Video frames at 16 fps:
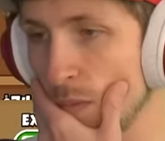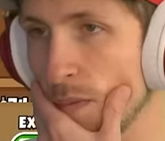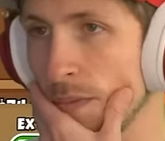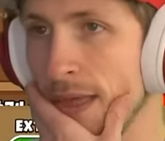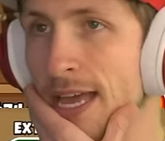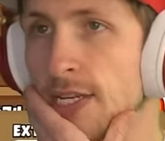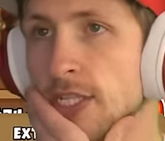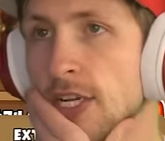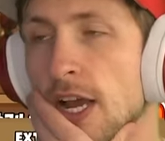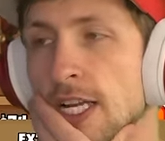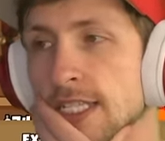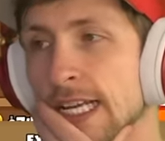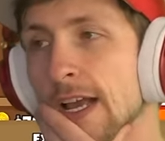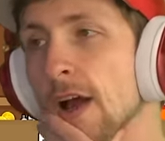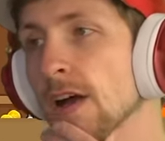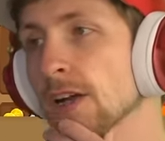that does
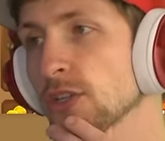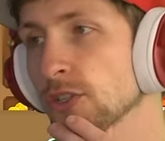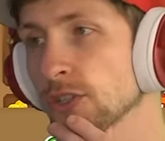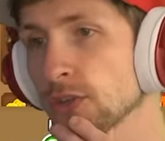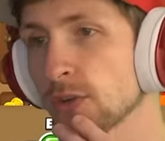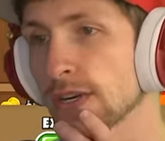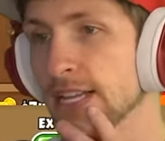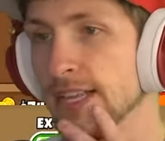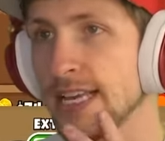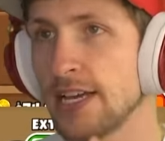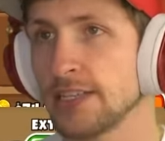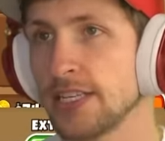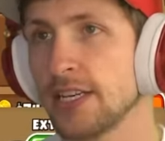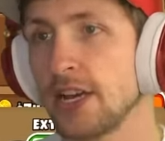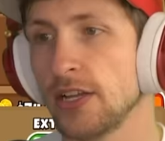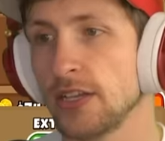cost like
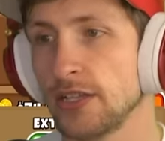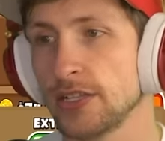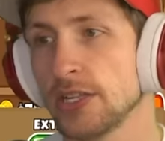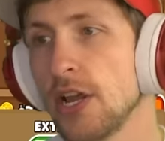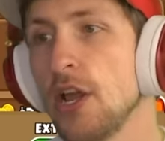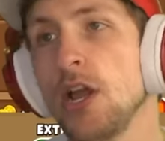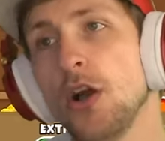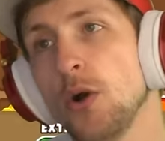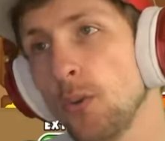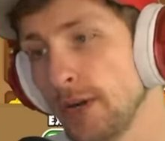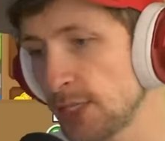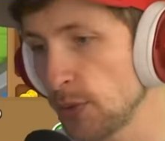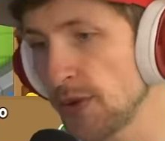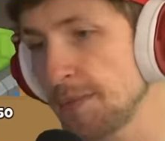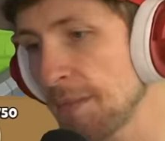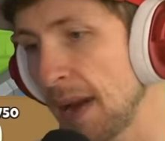$120,000,
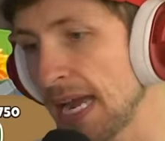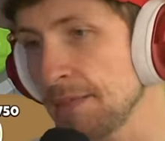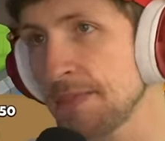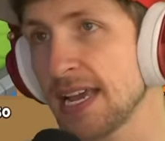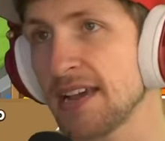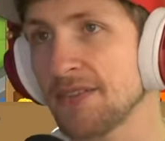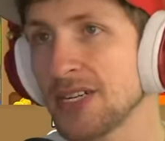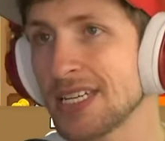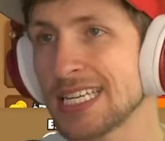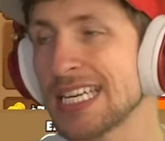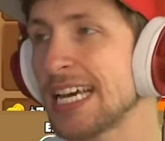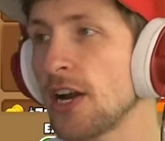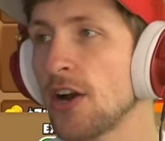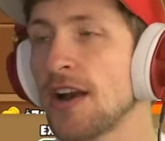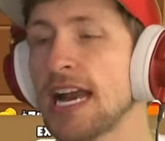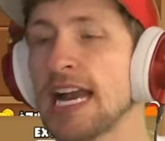which we might be able to
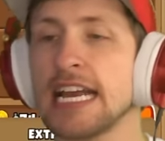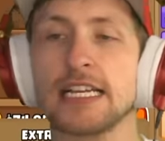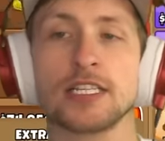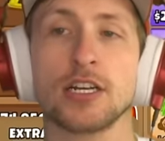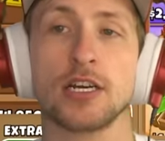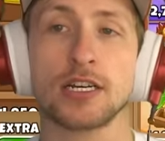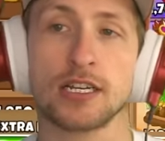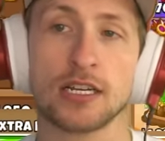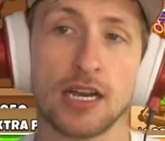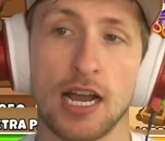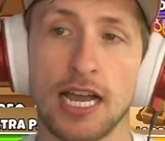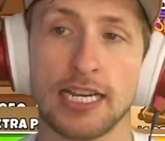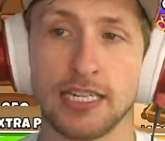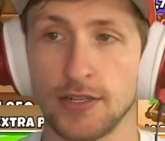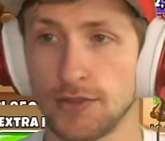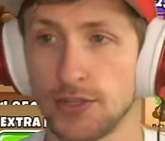get our hands on
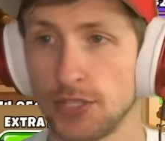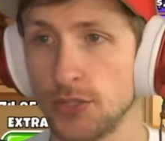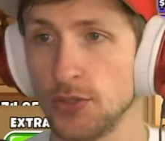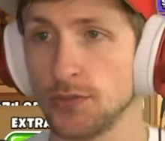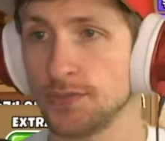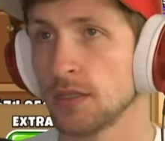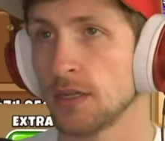kind of soon.